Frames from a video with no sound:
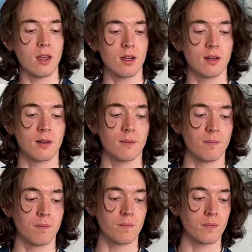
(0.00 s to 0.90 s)

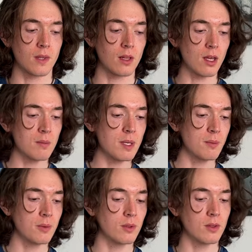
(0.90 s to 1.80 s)
Um, a lot of
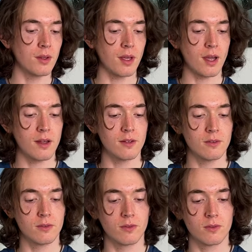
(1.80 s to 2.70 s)
people
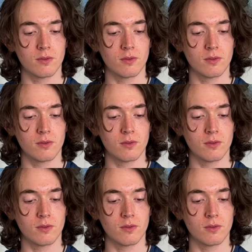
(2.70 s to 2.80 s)
have